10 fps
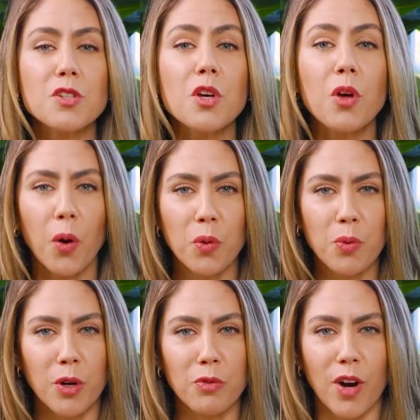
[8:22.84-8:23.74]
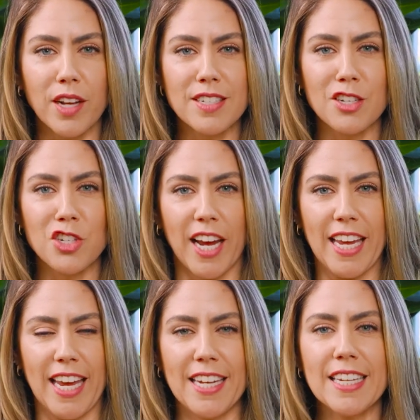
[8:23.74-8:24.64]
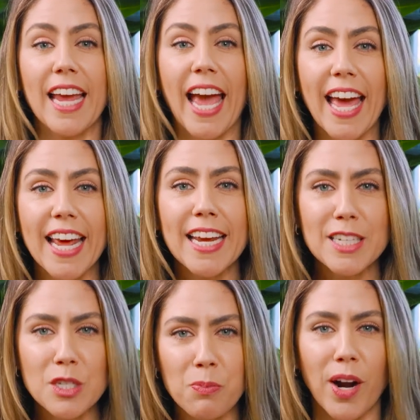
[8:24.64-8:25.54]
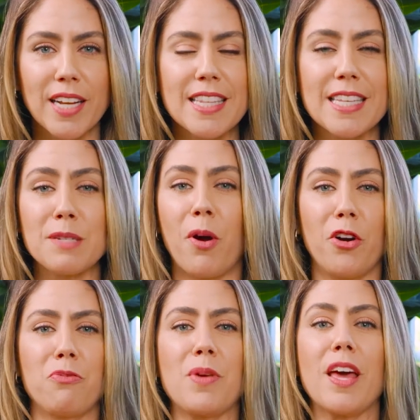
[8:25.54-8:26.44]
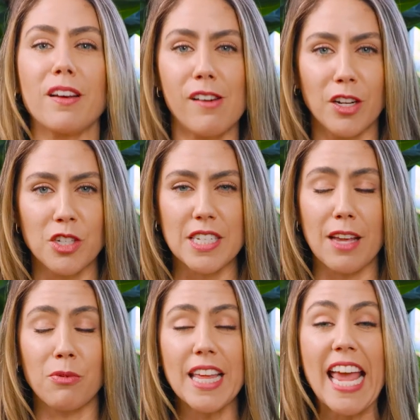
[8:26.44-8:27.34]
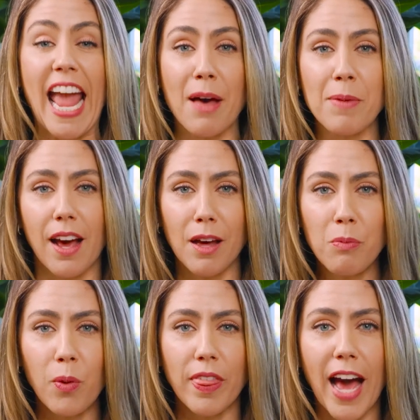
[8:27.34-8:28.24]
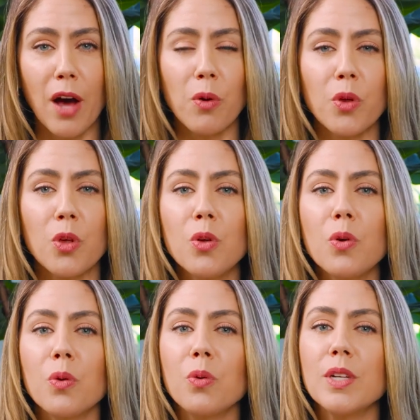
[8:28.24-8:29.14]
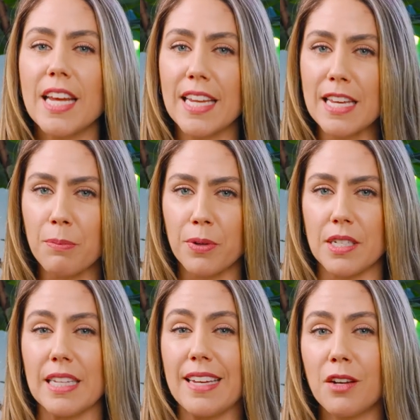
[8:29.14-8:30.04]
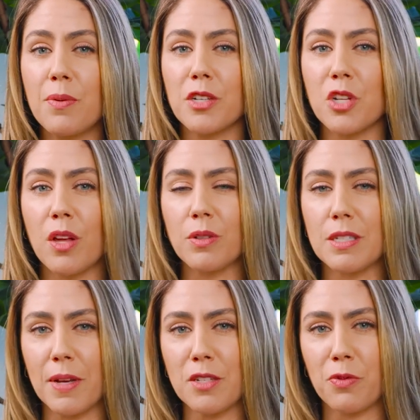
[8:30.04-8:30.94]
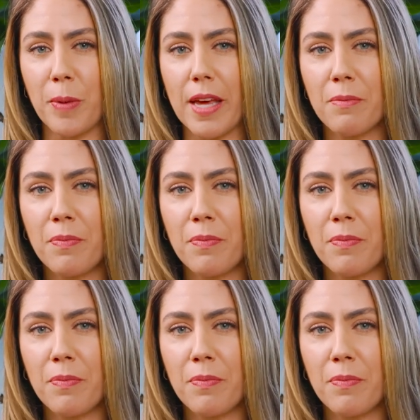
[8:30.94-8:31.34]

is a code word for us to check in. Can I express this part of me unconsciously? Really ham it up without you taking it personally. Can you actually hold space for me?